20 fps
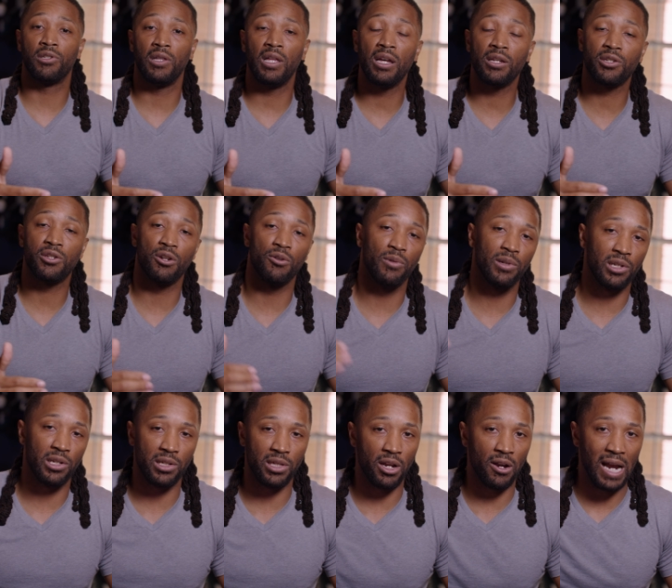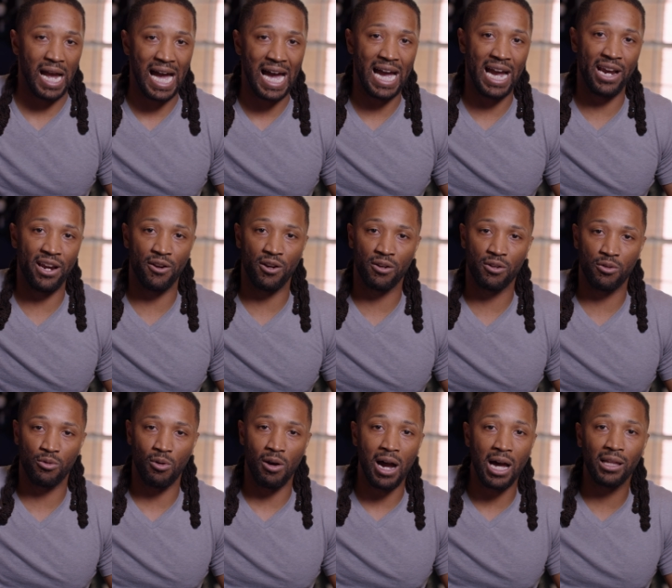Luster, which is their higher
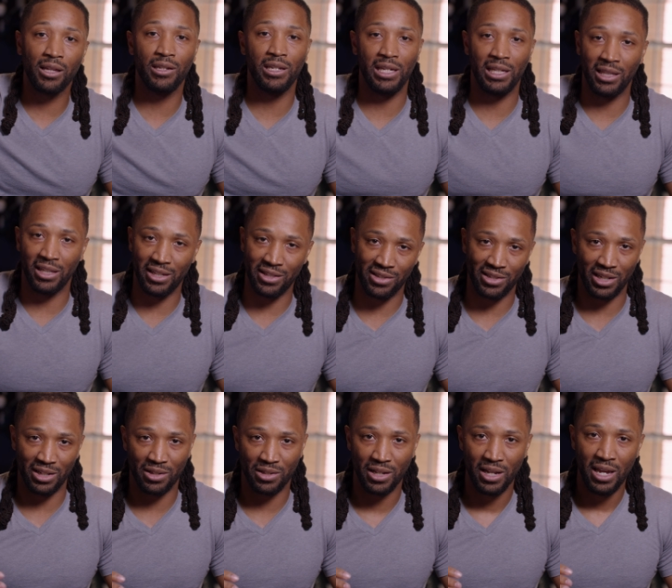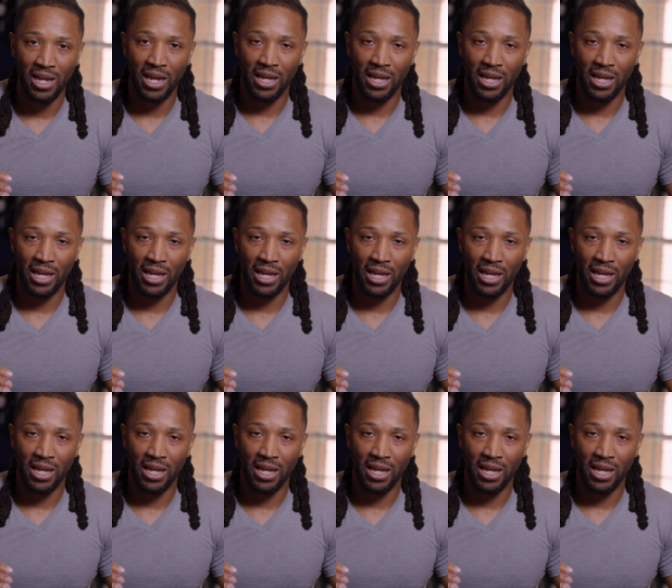quality lenses